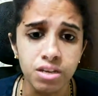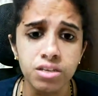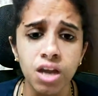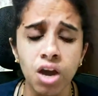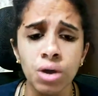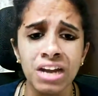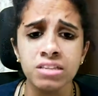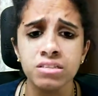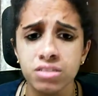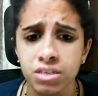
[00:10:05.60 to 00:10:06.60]
now
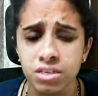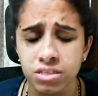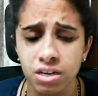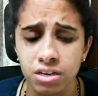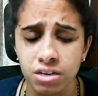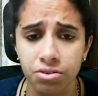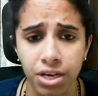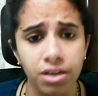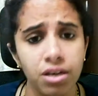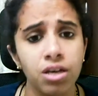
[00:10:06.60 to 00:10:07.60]
another thing is that,
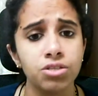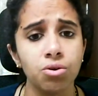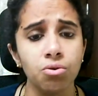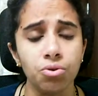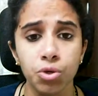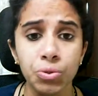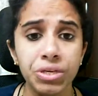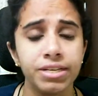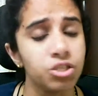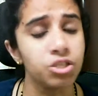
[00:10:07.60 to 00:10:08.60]
okay, so you
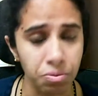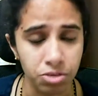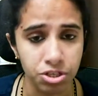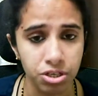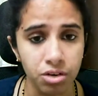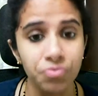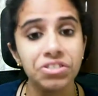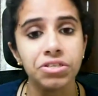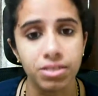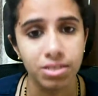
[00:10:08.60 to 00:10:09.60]
need a sewing machine
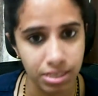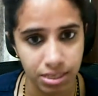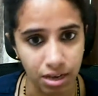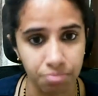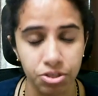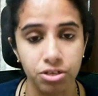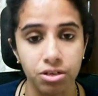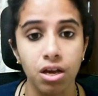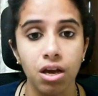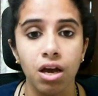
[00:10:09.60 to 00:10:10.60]
which has zigzag machine.
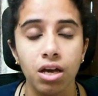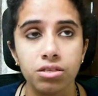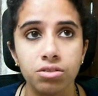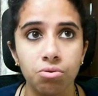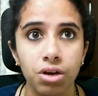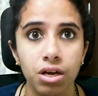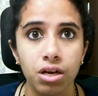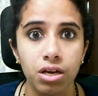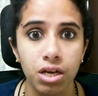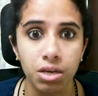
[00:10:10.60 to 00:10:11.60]
So
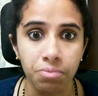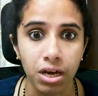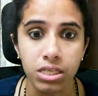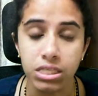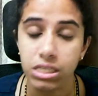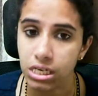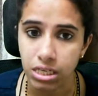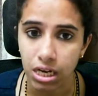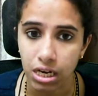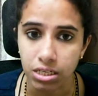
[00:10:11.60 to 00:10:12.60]
in my single
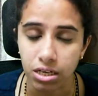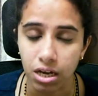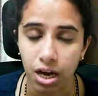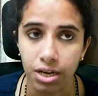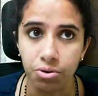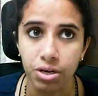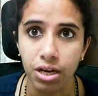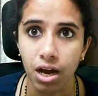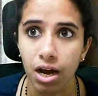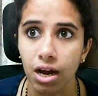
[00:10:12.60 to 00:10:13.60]
talent, I only
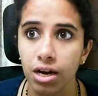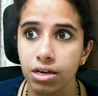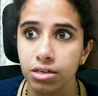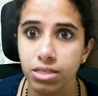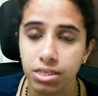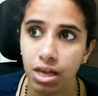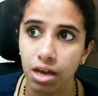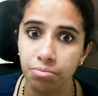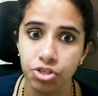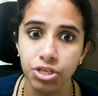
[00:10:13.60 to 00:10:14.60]
had a
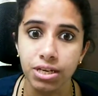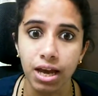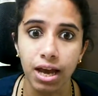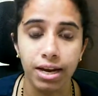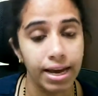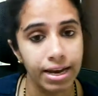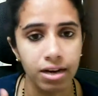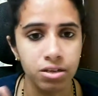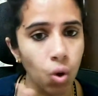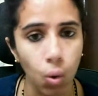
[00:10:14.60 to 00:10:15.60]
zigzag machine, and I had
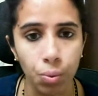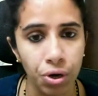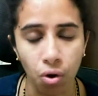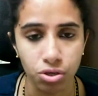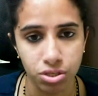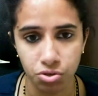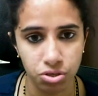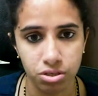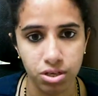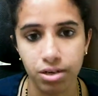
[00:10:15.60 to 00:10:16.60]
the overlock
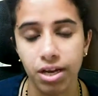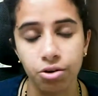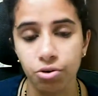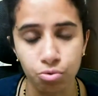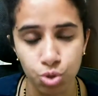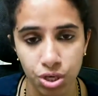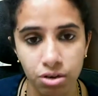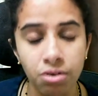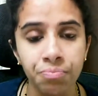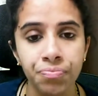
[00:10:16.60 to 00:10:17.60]
stitch that I could use here.